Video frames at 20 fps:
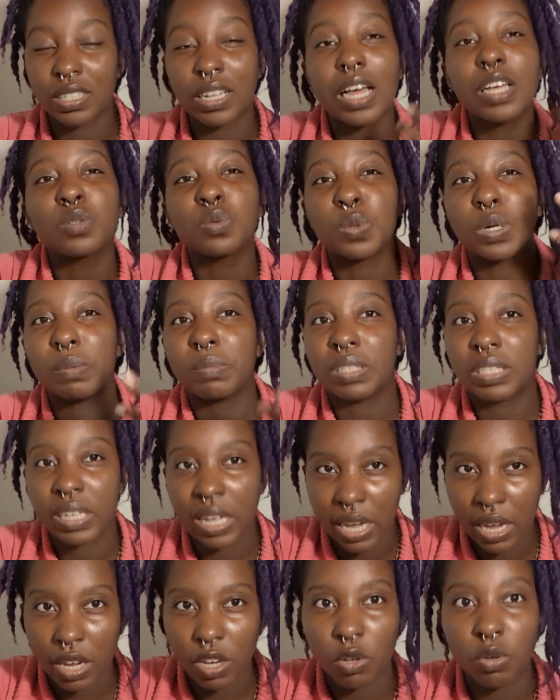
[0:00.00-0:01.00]
That's what I'm
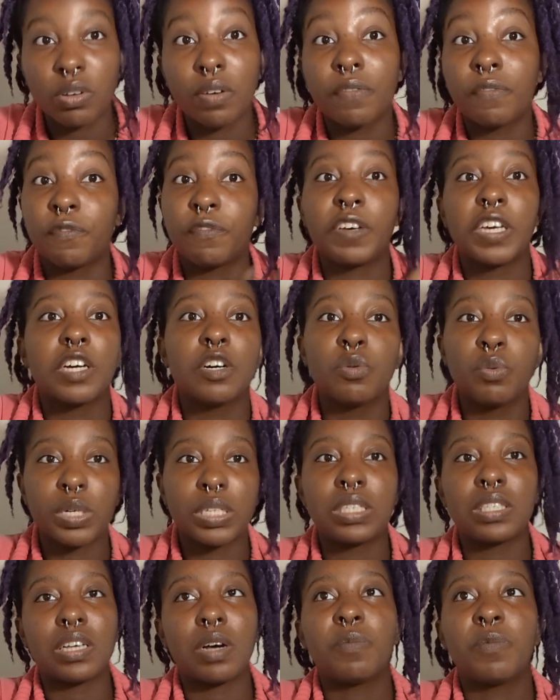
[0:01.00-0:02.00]
saying. You can feel
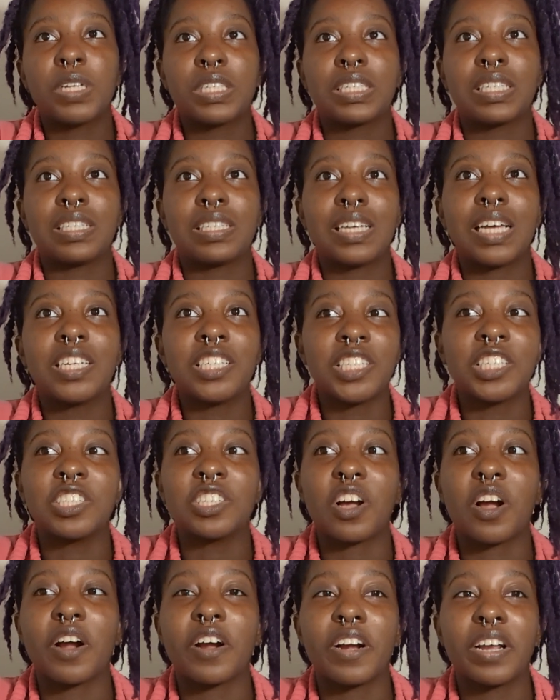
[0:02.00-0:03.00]
when someone's intentions
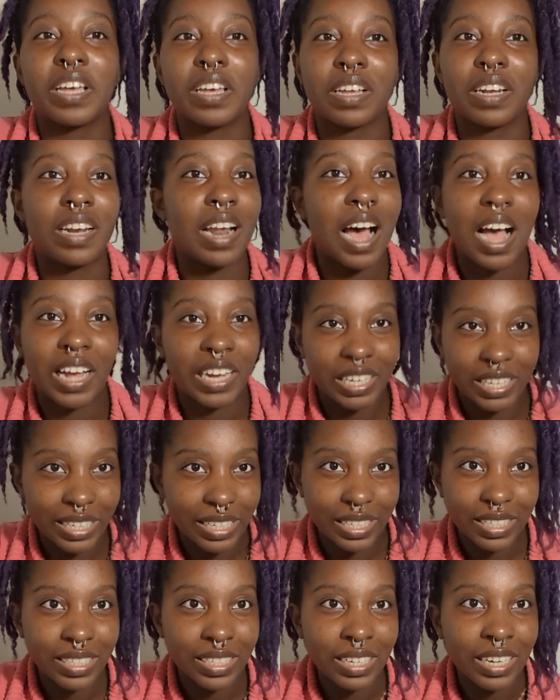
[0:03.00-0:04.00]
are not
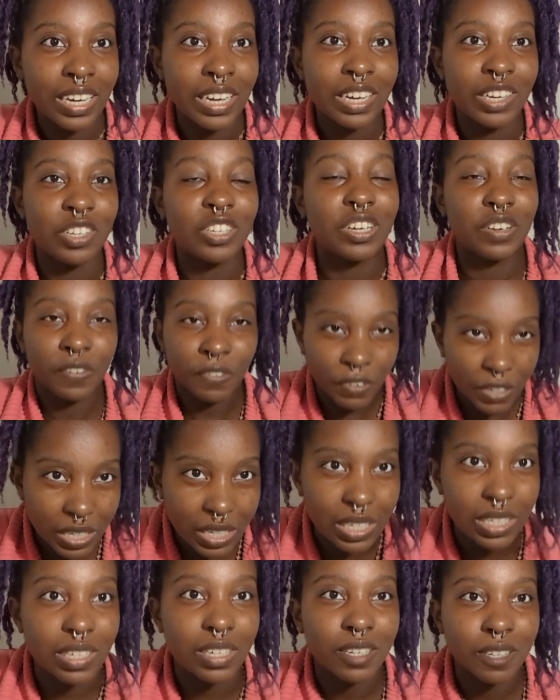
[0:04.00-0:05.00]
good. You can
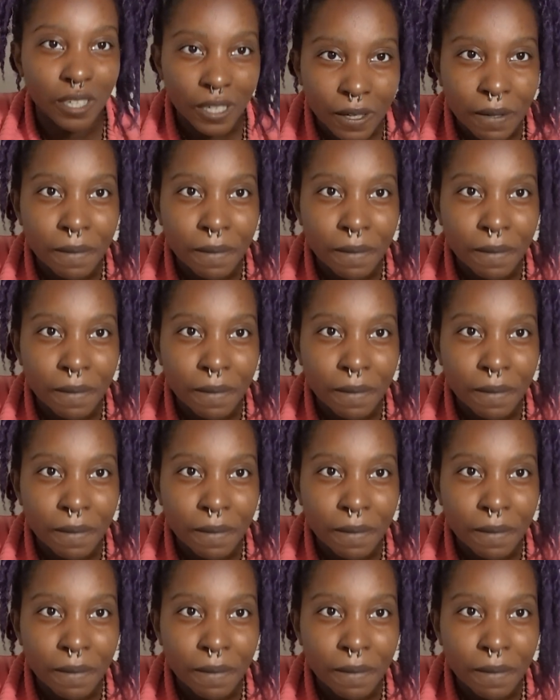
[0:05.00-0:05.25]
feel it.